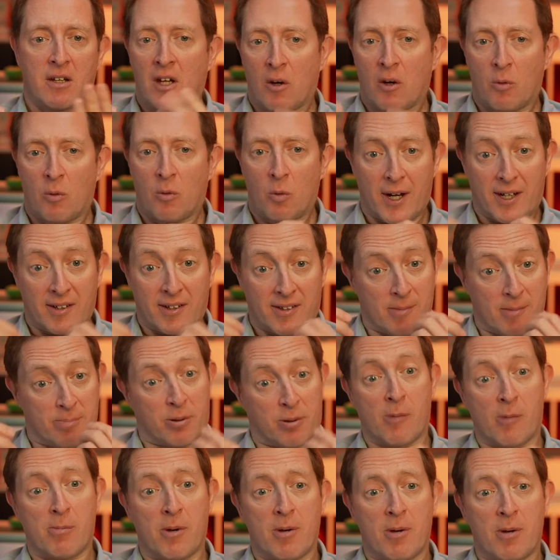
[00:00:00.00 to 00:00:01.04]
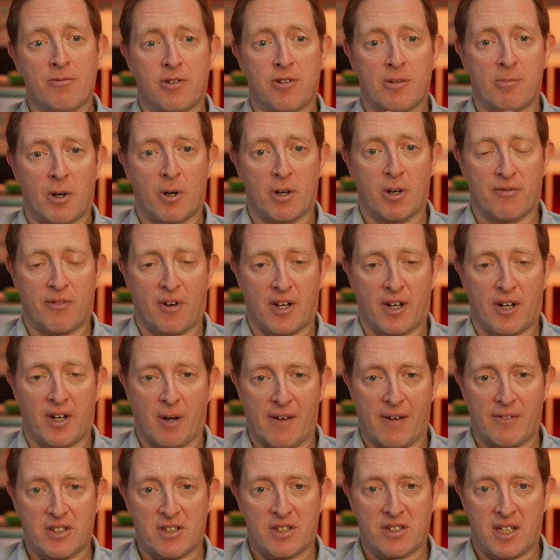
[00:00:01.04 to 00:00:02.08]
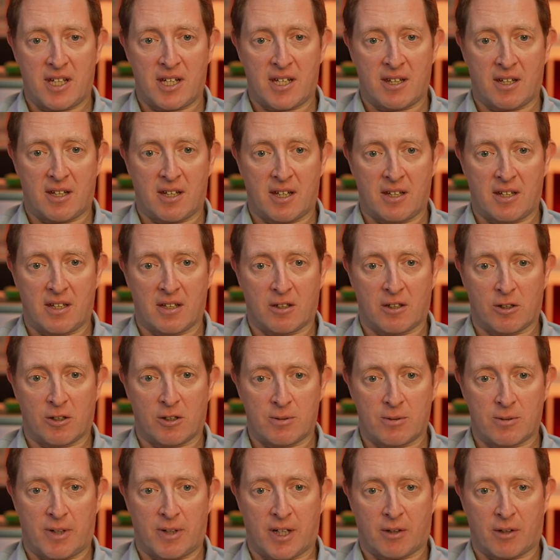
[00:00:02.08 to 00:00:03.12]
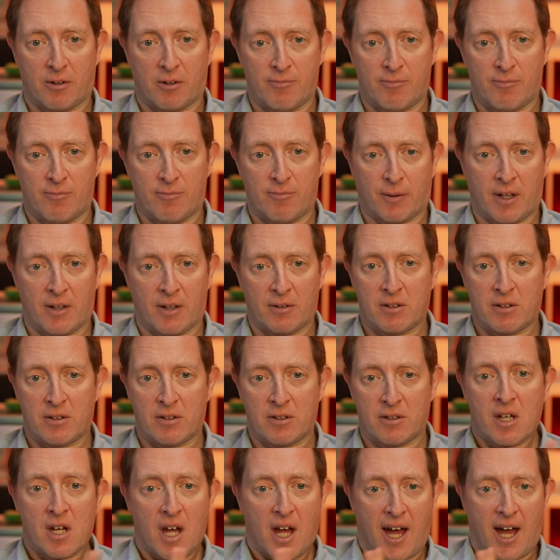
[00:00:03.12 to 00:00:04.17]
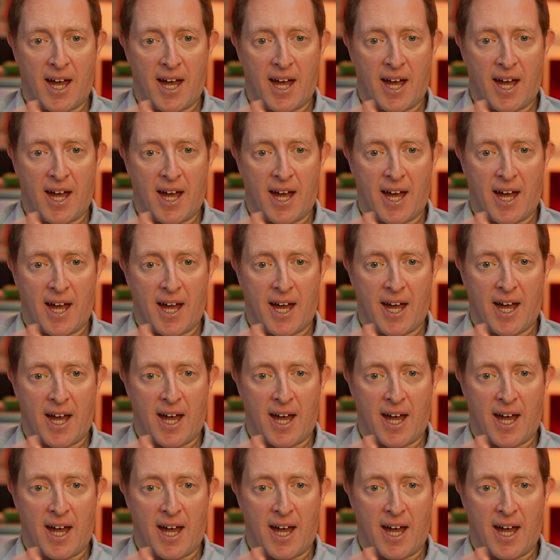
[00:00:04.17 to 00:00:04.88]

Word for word: what is the problem for modified gravity in the, in the cosmic microwave background? Well, and um, I, th um,